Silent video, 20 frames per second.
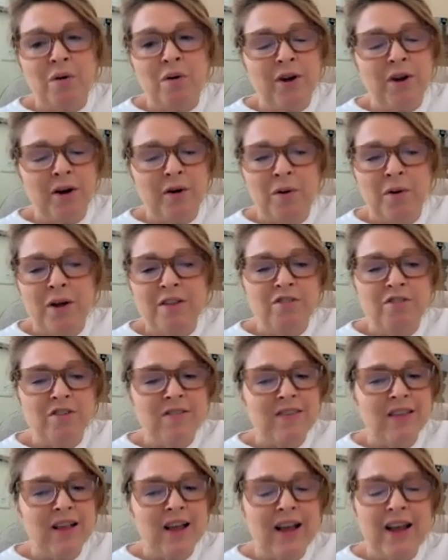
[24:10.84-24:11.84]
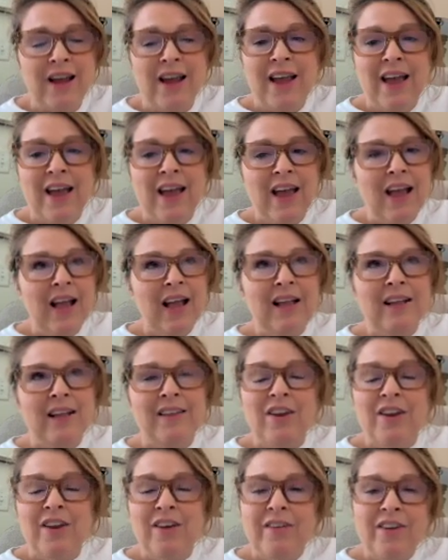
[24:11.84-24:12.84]
know it, just say,
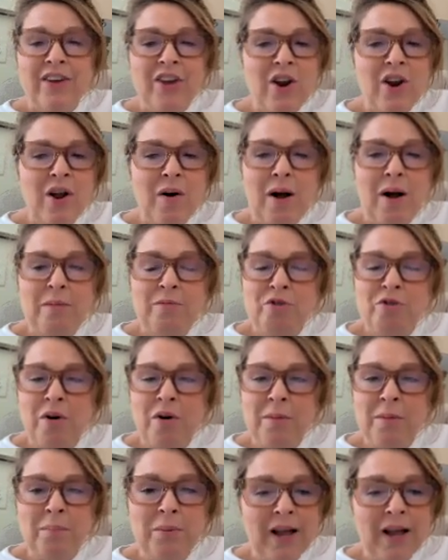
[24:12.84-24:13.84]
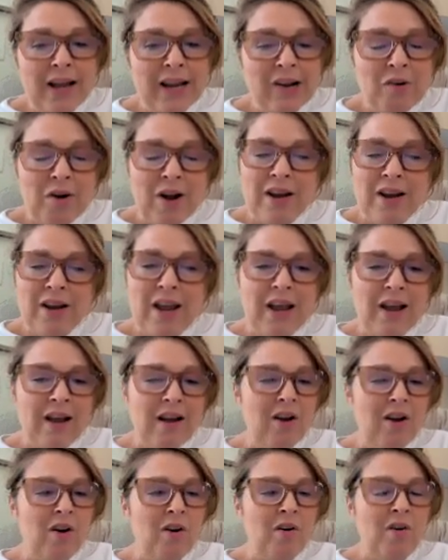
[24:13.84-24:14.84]
I'm drawing a blank right
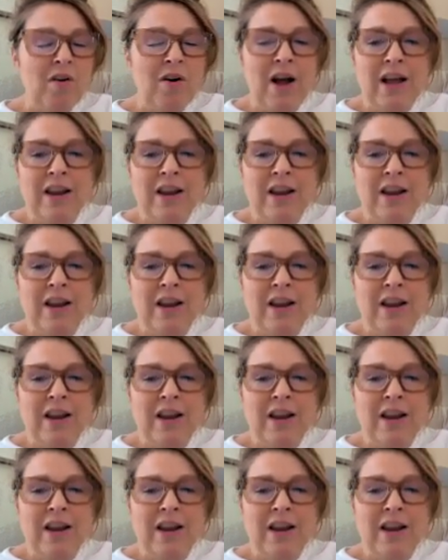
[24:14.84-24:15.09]
now.